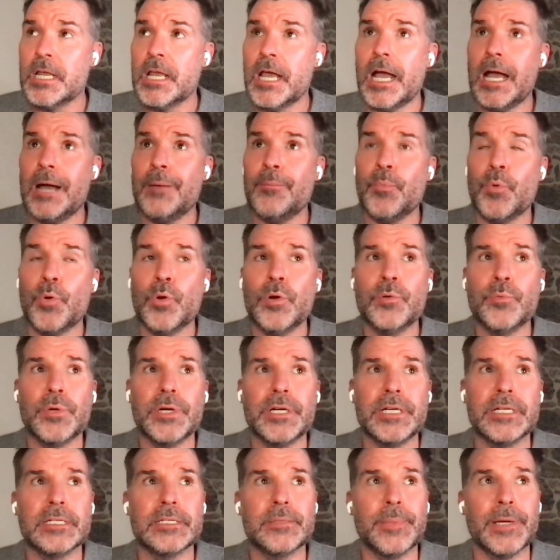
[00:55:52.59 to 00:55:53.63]
I'm more
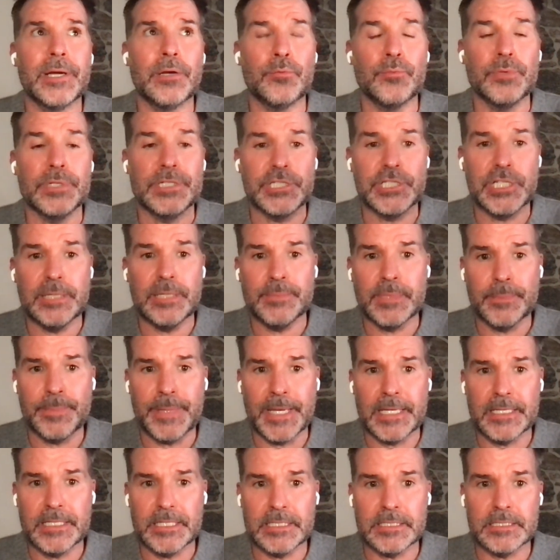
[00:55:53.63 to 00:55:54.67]
worried about regime
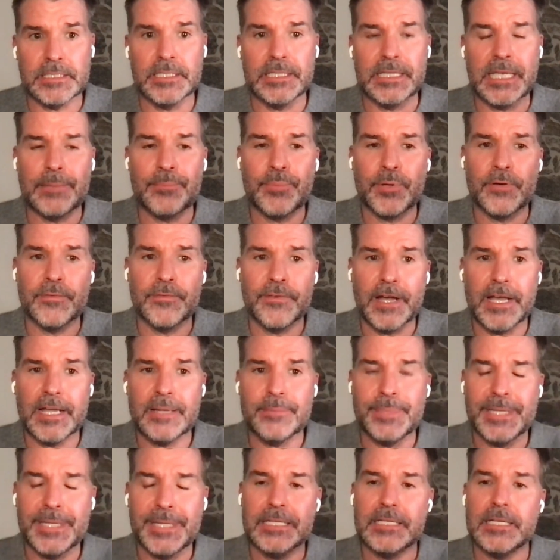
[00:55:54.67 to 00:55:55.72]
dependent. Did they provide
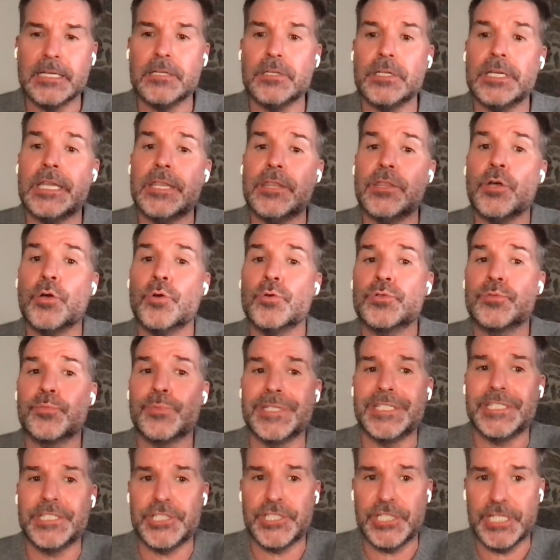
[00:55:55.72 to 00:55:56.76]
P&L in those
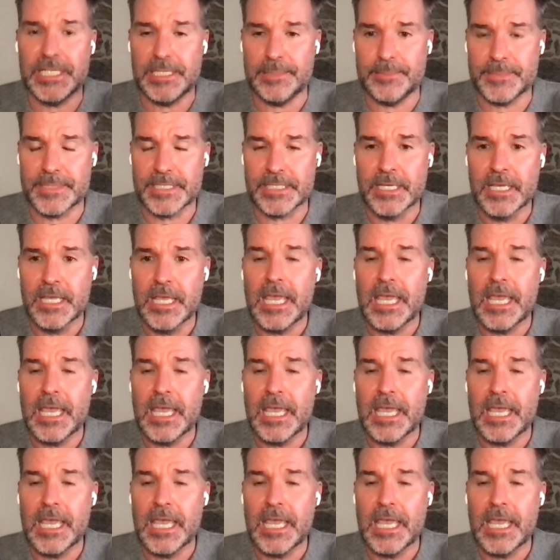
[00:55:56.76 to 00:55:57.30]
regimes?